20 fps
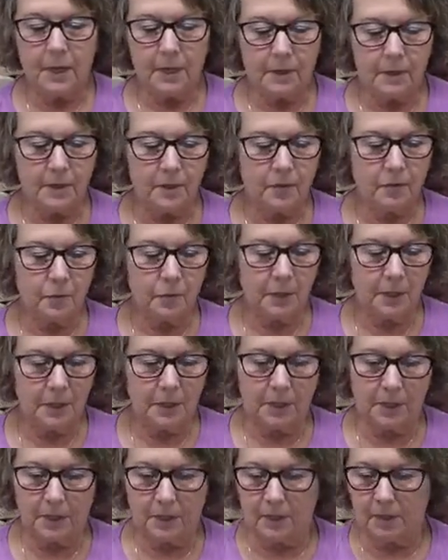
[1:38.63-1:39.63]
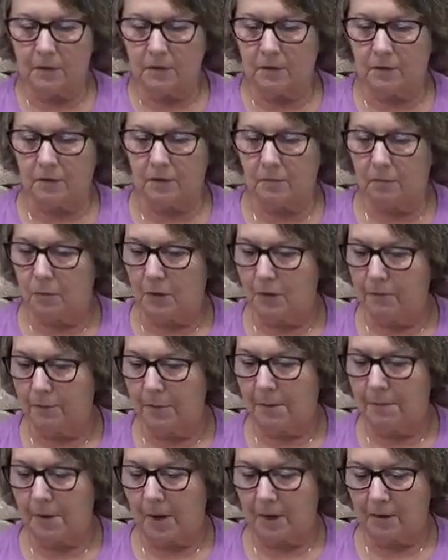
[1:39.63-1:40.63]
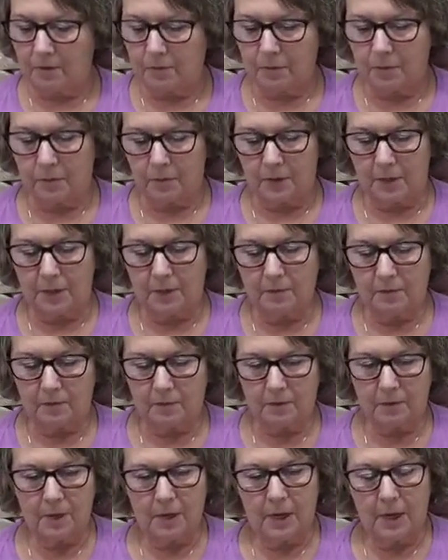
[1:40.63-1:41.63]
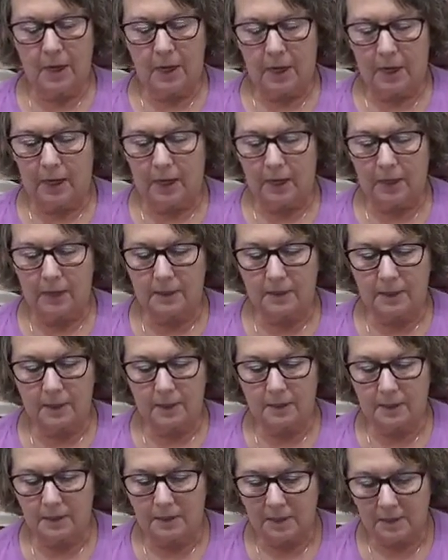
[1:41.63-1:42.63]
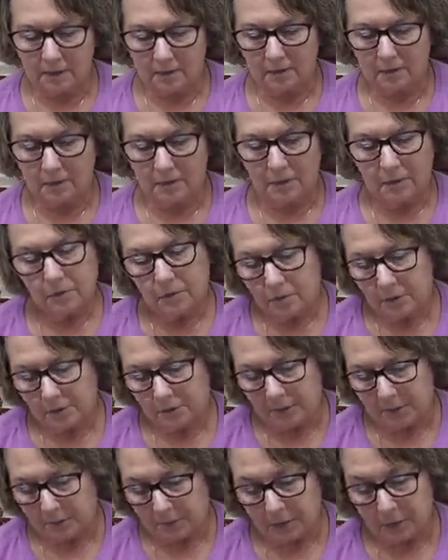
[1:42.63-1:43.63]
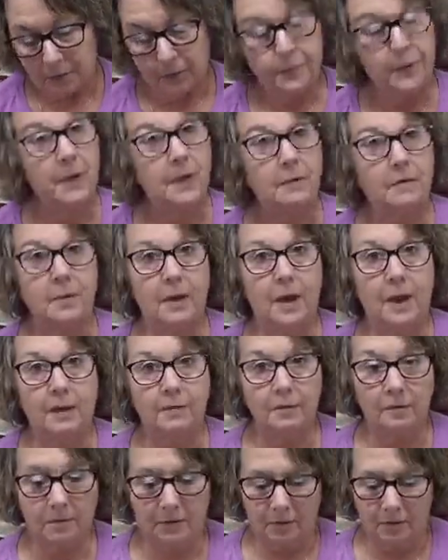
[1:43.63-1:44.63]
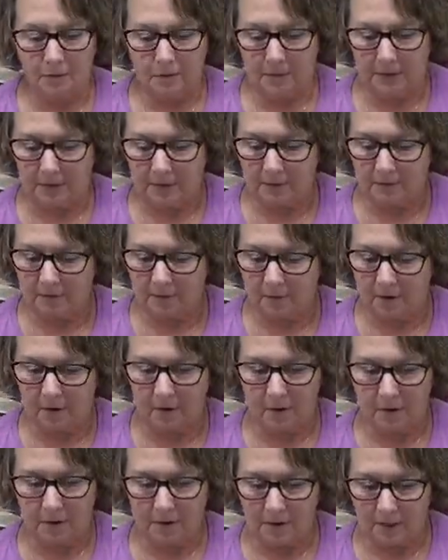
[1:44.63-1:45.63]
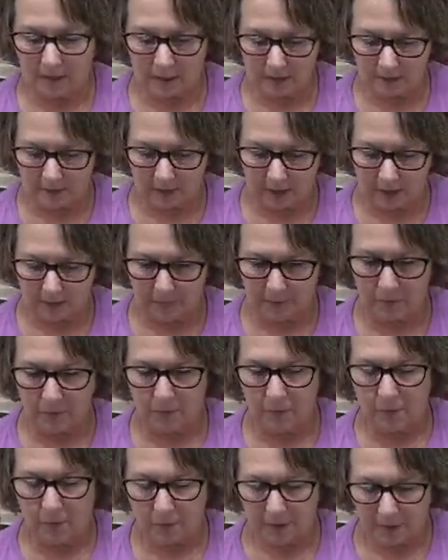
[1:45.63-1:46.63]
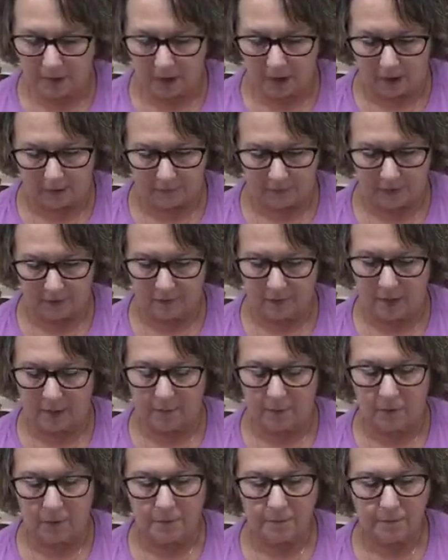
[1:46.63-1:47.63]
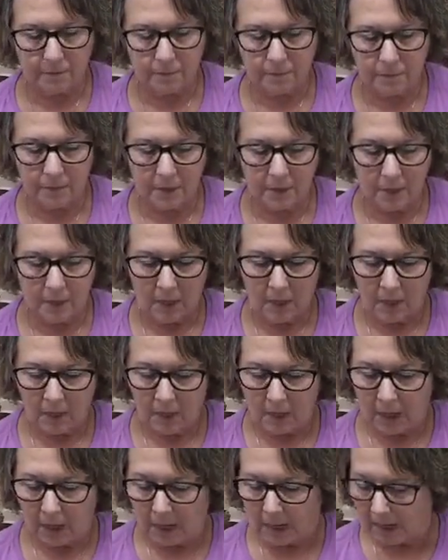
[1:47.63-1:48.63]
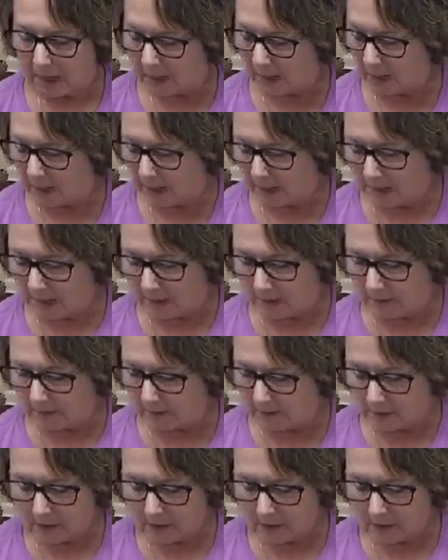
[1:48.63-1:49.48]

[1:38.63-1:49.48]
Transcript: This wreath is one of my boxwood wreaths, and this would be perfect as a centerpiece on a table or a coffee table. And